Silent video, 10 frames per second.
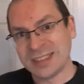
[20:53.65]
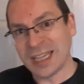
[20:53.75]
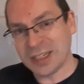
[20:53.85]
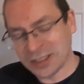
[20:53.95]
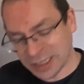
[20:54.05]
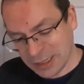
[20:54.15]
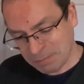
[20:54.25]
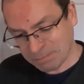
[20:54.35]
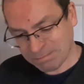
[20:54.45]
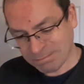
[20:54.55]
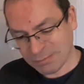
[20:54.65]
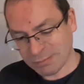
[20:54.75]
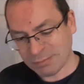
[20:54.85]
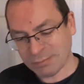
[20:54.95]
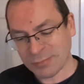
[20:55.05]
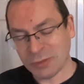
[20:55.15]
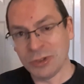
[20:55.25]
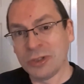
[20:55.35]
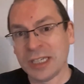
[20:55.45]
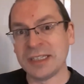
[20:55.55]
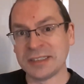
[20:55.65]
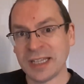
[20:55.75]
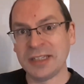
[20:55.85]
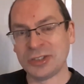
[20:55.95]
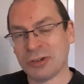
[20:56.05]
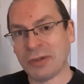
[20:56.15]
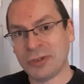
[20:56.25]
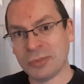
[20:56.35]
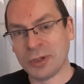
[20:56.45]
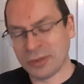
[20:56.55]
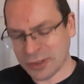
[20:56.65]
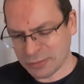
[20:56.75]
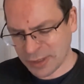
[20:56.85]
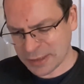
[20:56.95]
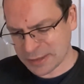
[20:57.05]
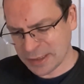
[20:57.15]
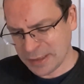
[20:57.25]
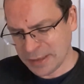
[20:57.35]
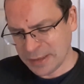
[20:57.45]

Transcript: Secondly, a few years later after one of the events,